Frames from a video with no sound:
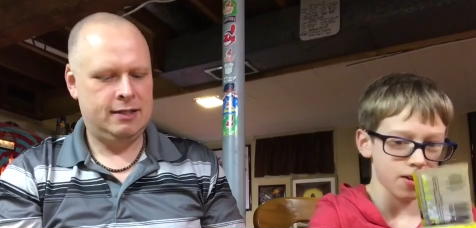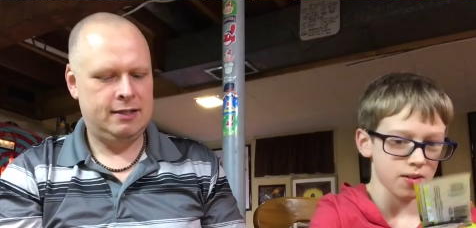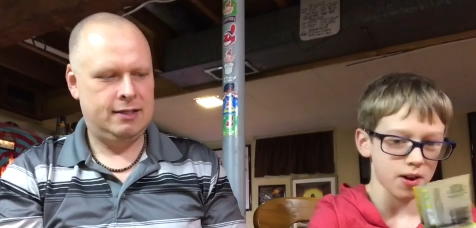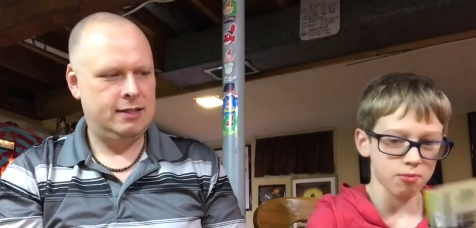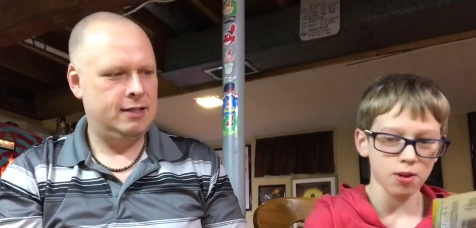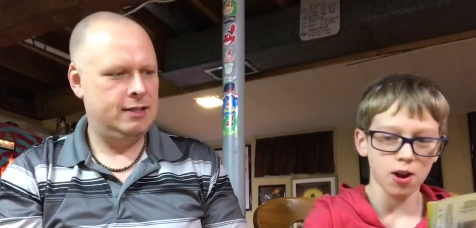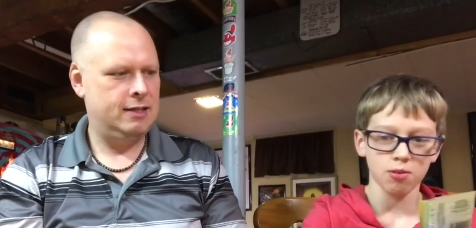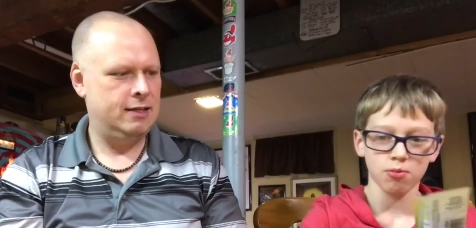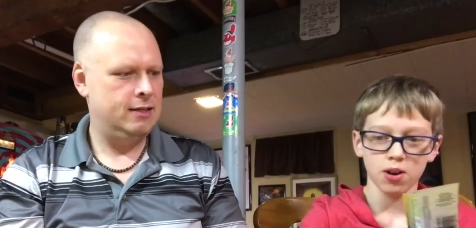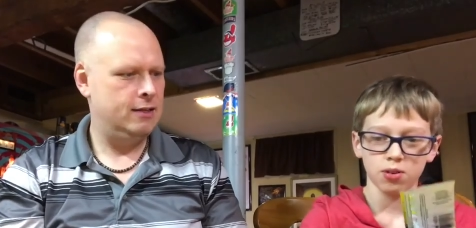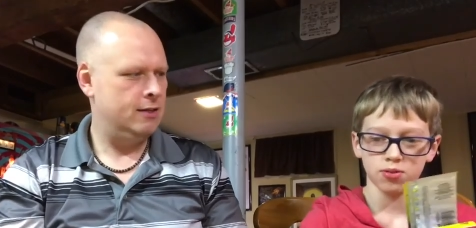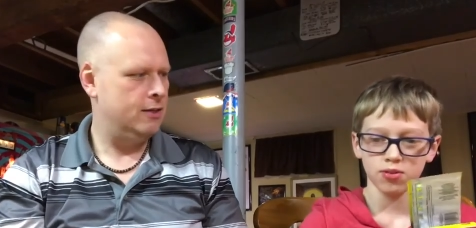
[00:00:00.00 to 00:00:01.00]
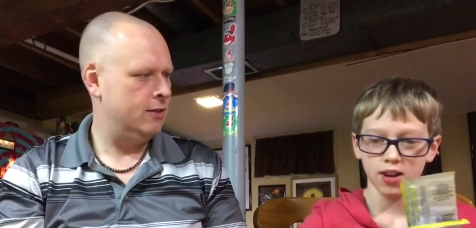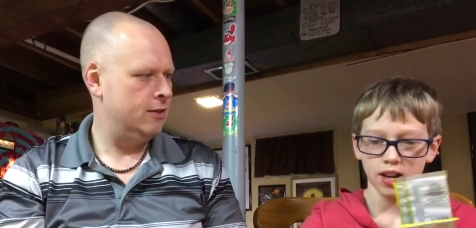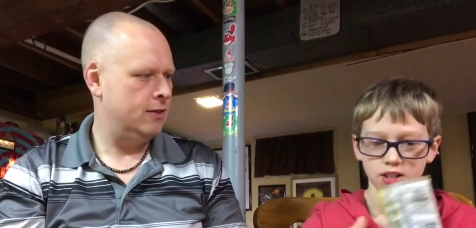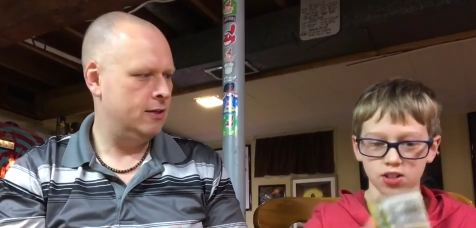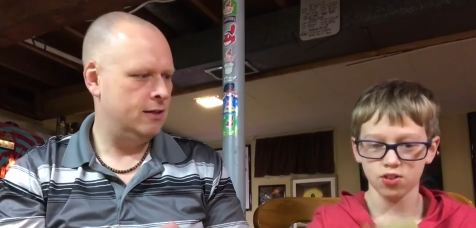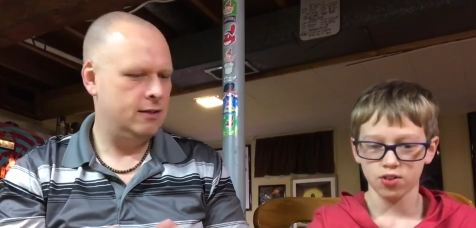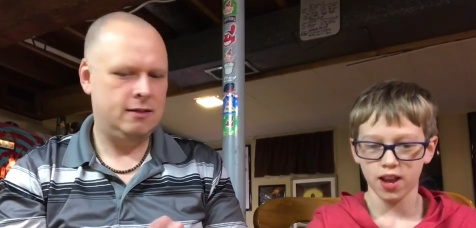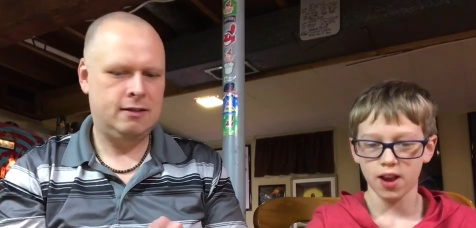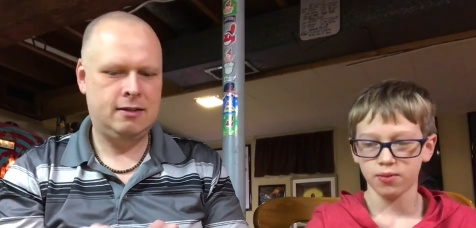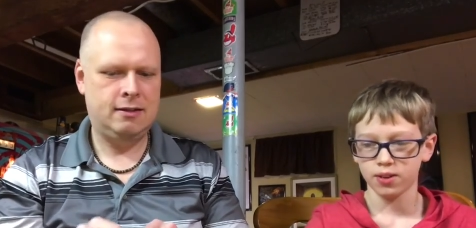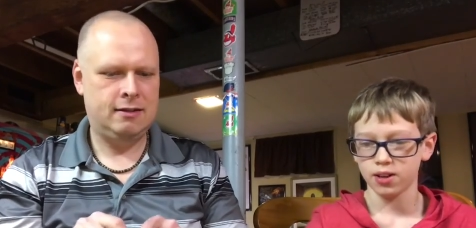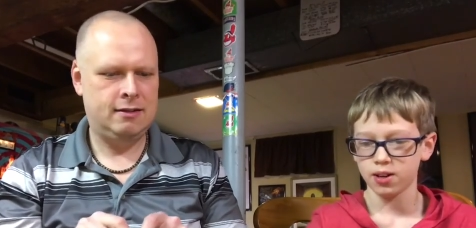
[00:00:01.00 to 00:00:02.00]
Speaker 1: whoa, whoa, whoa, whoa. Do not show
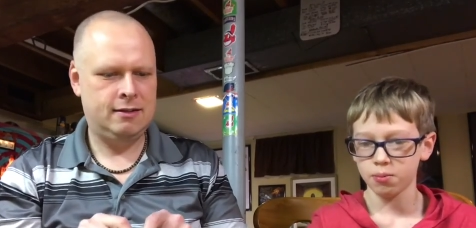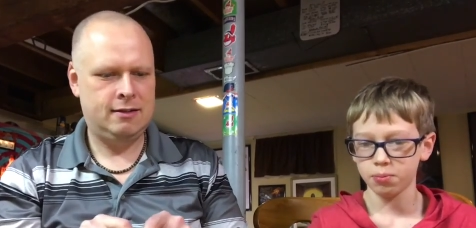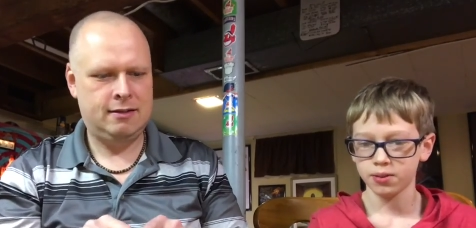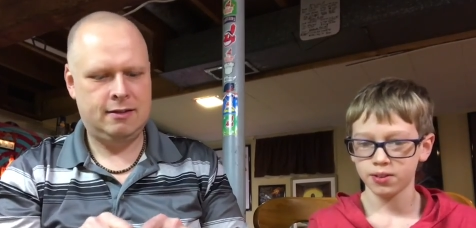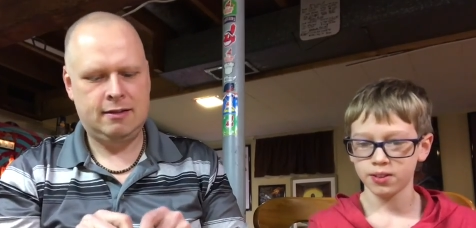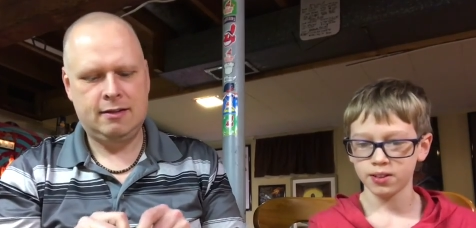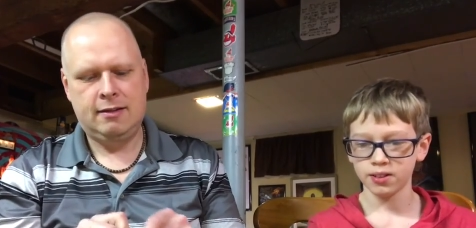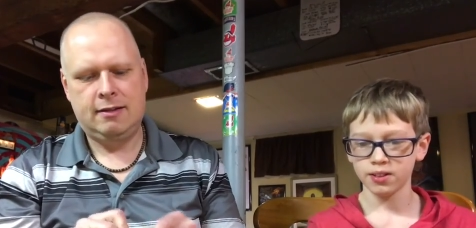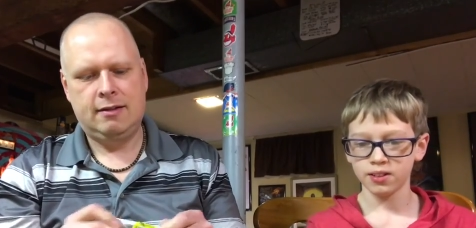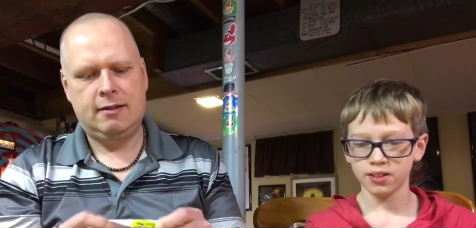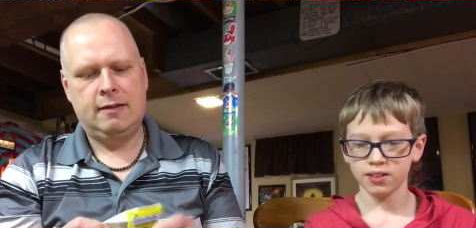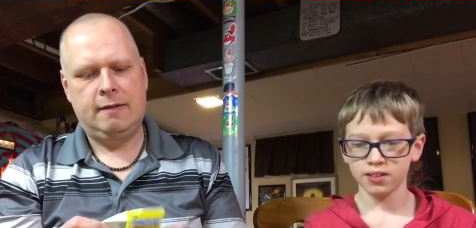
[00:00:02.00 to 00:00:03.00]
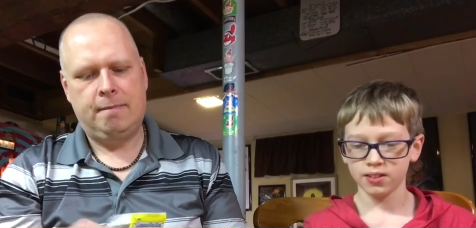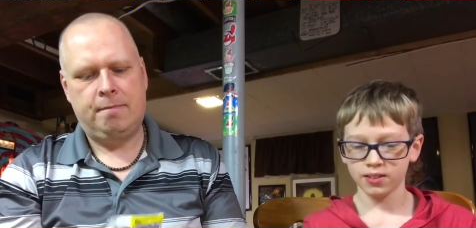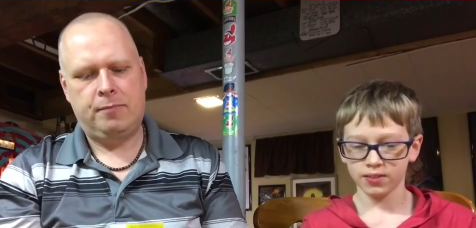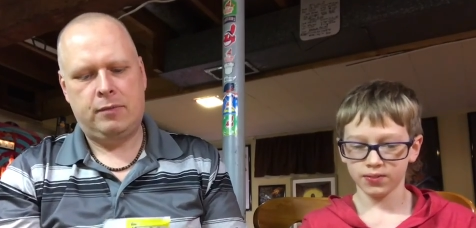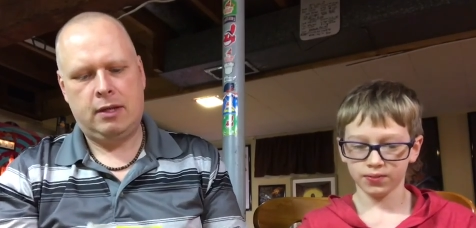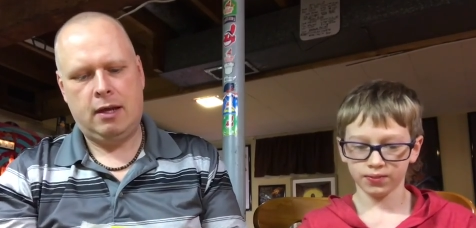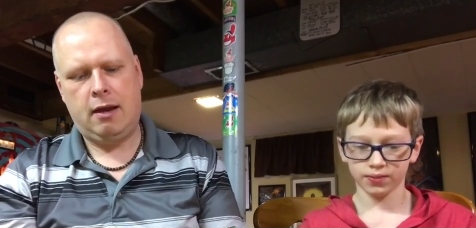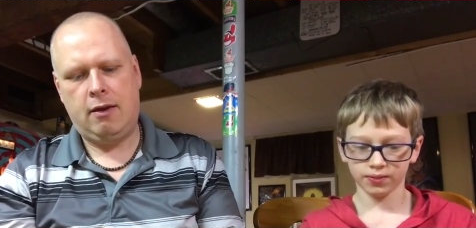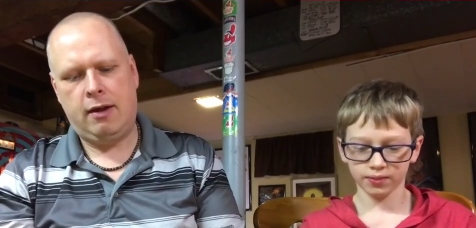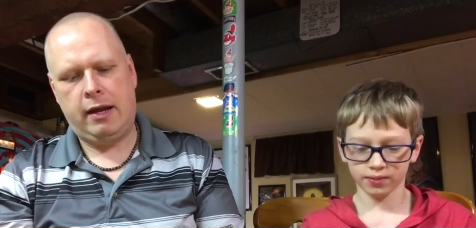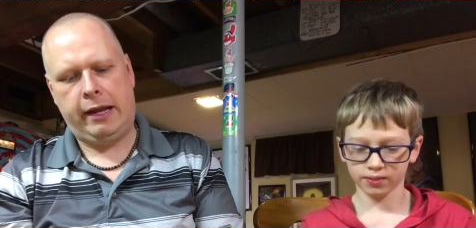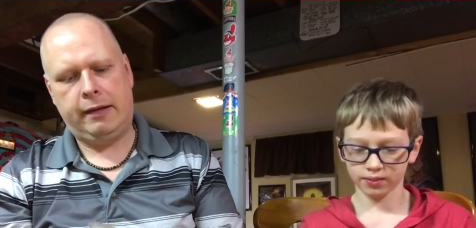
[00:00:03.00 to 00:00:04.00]
that one up.
Speaker 2: All
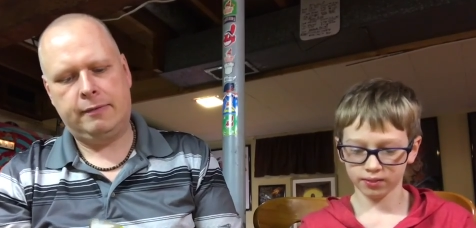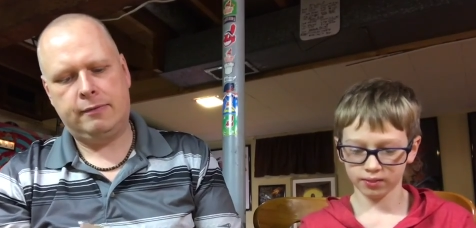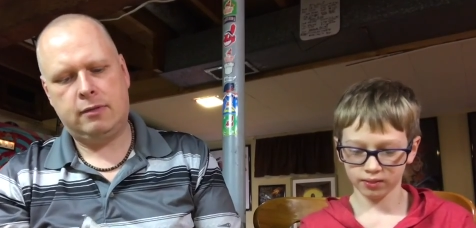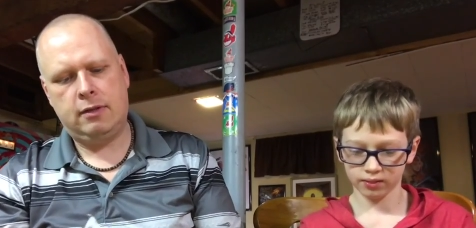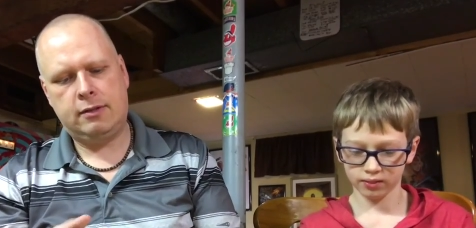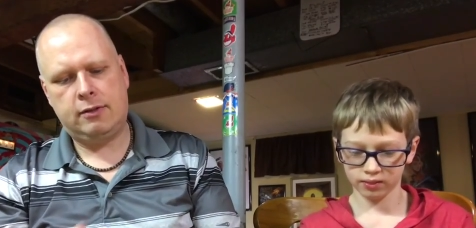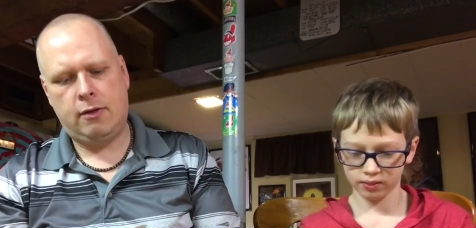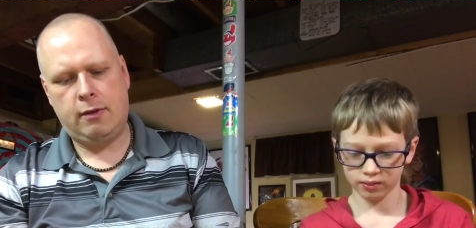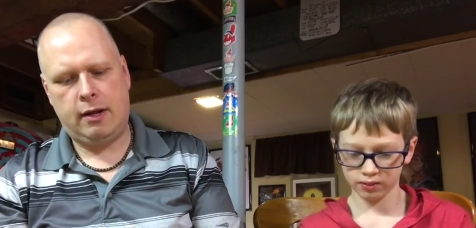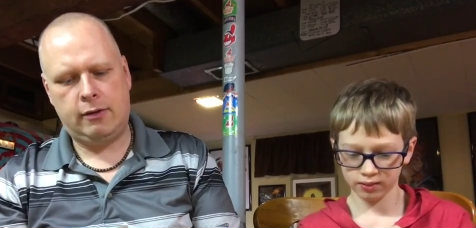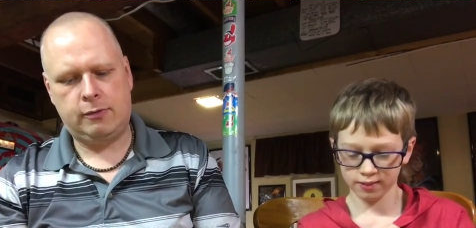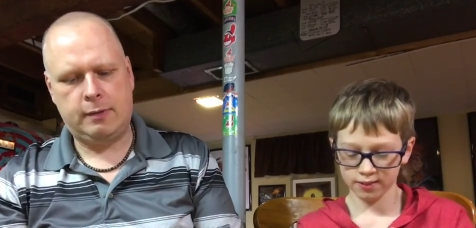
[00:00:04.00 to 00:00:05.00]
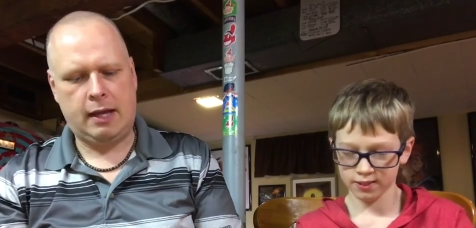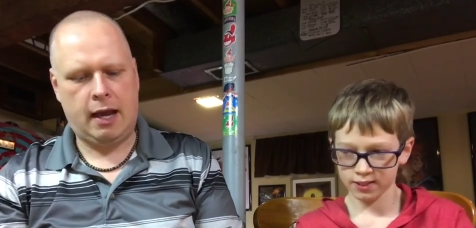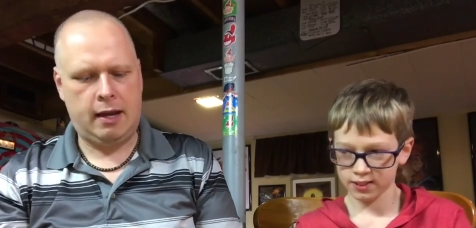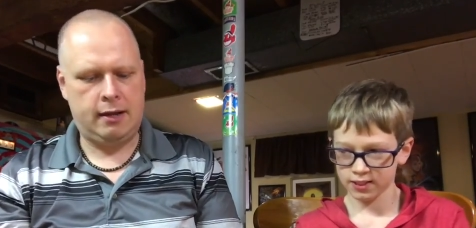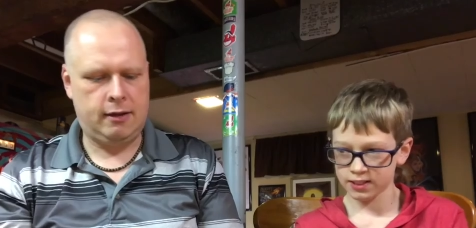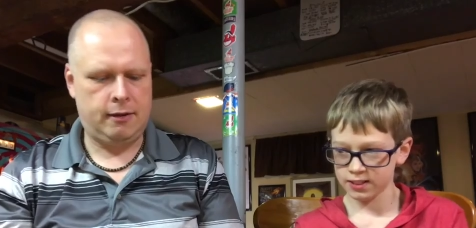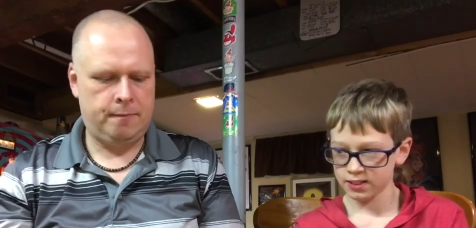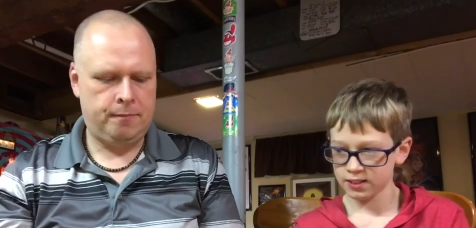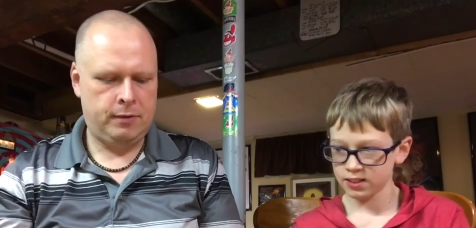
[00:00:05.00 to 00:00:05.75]
right. So let's see what else we got here.